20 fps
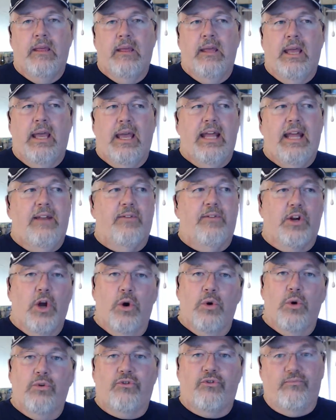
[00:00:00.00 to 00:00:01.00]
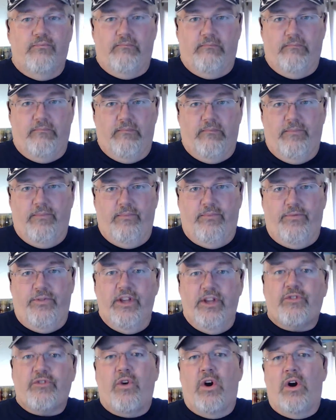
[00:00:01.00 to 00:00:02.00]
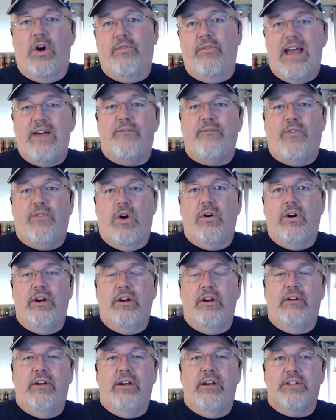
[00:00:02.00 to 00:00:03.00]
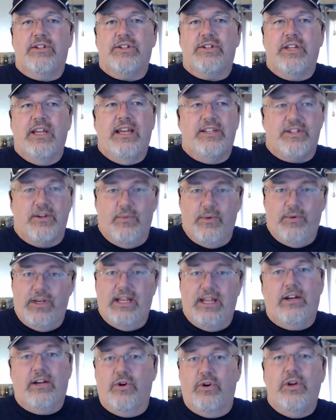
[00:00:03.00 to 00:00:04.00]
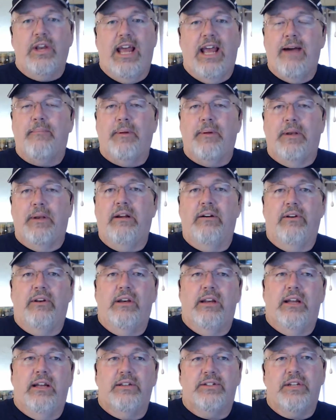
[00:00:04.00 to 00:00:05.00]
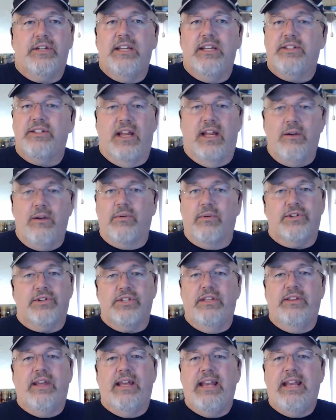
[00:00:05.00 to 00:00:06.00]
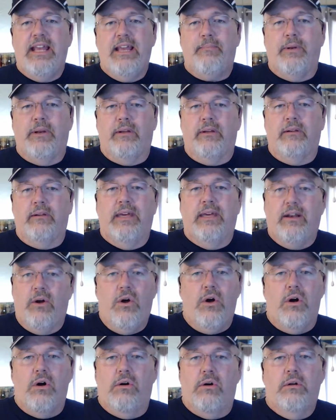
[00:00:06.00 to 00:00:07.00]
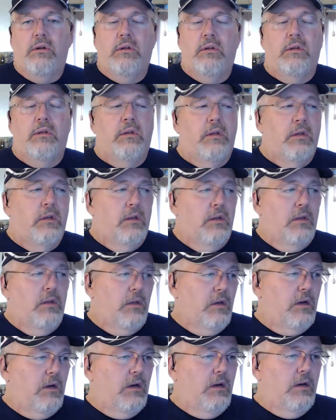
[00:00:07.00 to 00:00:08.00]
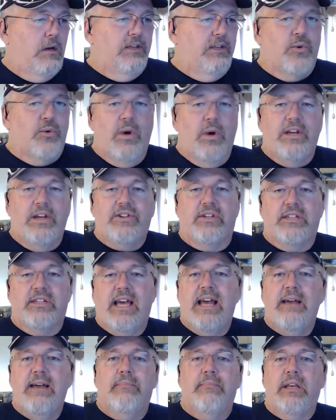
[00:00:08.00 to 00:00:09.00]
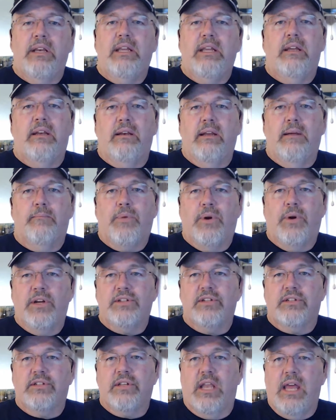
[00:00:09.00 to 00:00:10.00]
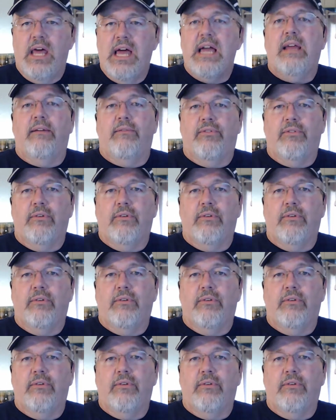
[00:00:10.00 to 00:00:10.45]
And if it goes that far here in the United States, it could happen here in the United States. I don't want to see that happening at all. It's a waste of time, money, and precious lives